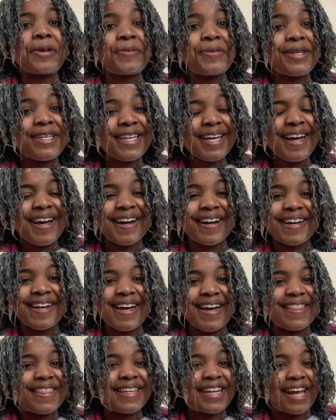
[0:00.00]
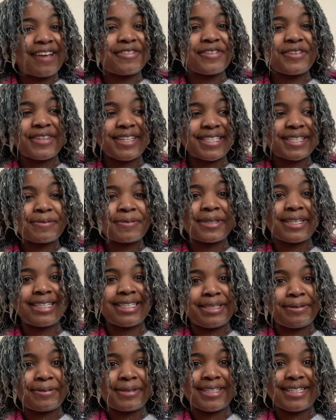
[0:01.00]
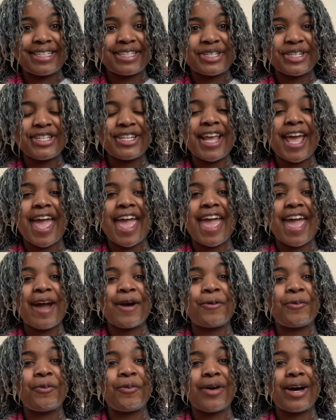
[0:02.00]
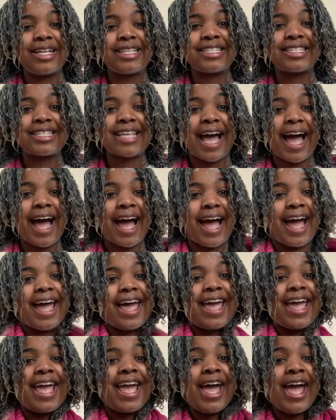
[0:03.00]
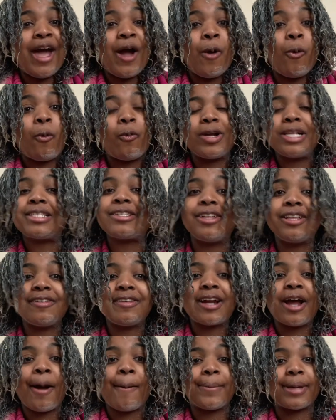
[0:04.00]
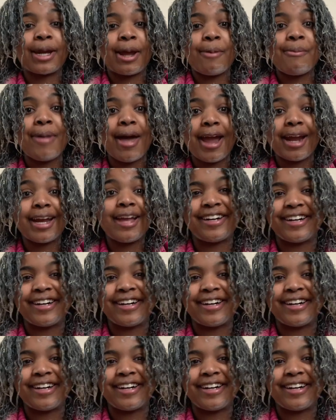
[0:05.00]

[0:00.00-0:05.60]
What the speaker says: But yeah, and then after this I'm going to deep condition, and once I rinse all of it out, I'm going to come back.